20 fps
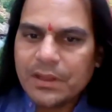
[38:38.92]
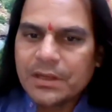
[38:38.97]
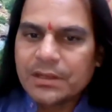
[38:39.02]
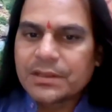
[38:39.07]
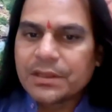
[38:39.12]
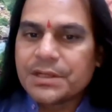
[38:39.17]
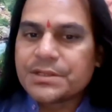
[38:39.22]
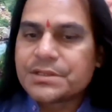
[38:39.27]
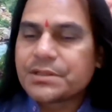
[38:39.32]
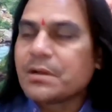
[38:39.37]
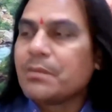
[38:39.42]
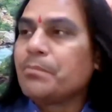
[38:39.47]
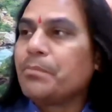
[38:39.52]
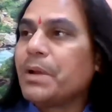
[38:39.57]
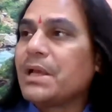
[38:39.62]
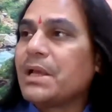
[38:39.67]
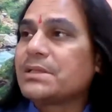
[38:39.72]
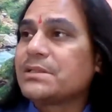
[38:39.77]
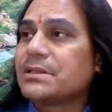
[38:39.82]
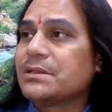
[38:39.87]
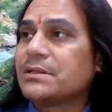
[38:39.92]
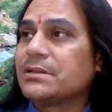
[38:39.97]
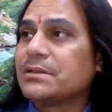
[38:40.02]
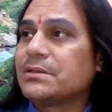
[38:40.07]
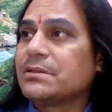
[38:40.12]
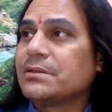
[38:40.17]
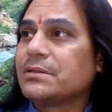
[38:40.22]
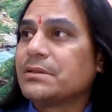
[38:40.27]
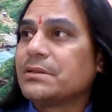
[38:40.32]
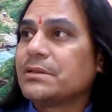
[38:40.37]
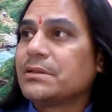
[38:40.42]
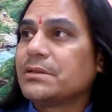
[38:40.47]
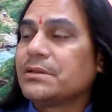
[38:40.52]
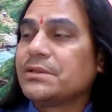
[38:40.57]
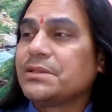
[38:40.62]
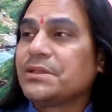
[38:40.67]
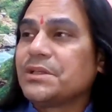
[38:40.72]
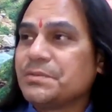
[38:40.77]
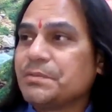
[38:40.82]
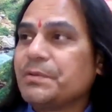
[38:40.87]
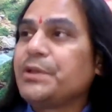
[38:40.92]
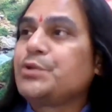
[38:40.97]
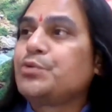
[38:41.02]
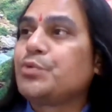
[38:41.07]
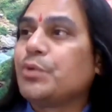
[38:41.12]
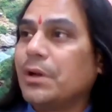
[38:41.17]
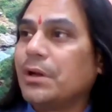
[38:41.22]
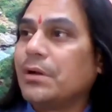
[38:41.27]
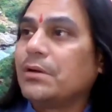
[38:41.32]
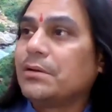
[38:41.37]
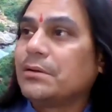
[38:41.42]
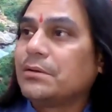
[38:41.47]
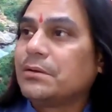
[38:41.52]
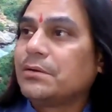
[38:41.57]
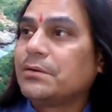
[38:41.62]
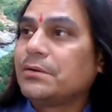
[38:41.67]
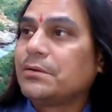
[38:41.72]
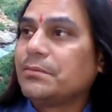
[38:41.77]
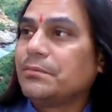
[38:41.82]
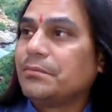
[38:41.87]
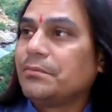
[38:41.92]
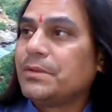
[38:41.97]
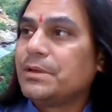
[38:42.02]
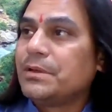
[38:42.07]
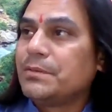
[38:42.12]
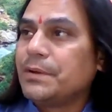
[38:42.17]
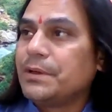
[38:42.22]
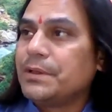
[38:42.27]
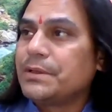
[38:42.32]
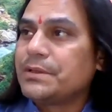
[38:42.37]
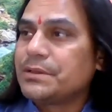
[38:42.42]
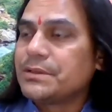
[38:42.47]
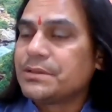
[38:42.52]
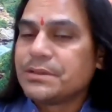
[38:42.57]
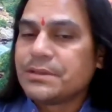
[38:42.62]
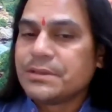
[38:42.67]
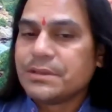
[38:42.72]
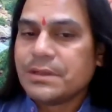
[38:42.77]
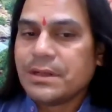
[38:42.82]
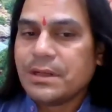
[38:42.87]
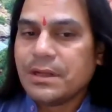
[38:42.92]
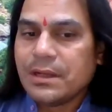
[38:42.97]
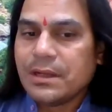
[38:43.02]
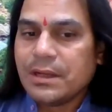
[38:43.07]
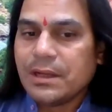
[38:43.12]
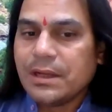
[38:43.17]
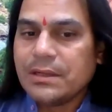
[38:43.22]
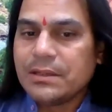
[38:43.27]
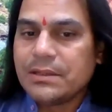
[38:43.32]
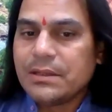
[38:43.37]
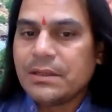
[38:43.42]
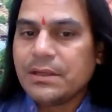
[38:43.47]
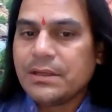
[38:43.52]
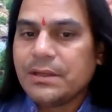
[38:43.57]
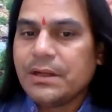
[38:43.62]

Increased compassion, this is spiritual benefit. And